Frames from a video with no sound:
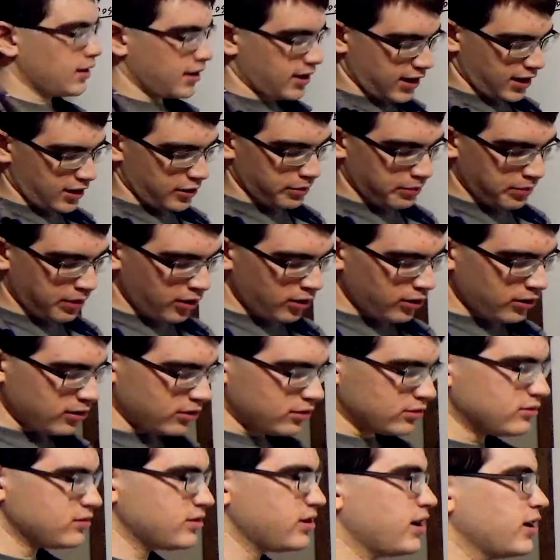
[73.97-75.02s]
Our
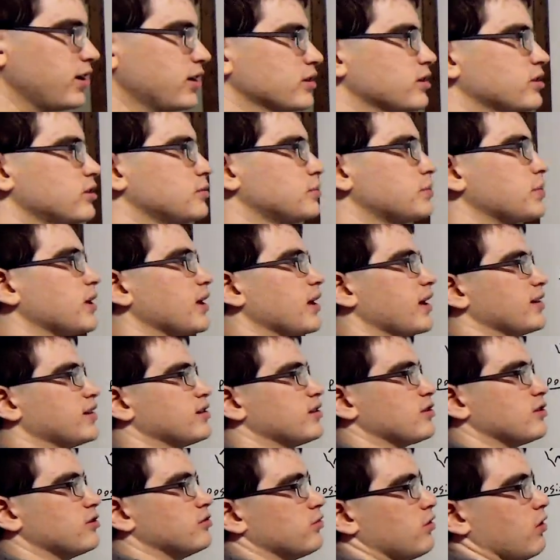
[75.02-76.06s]
board could be at
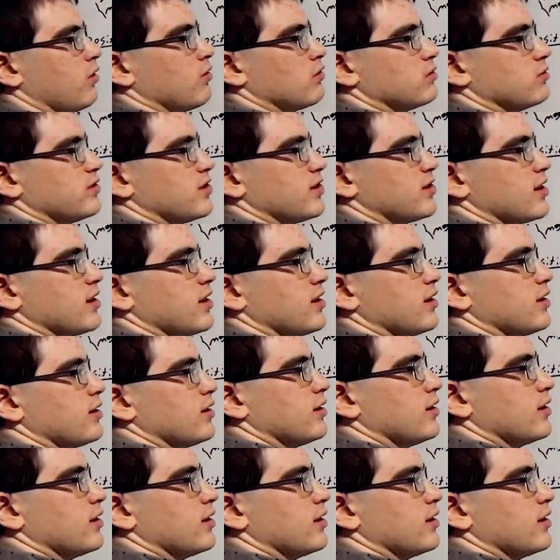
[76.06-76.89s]
the coordinate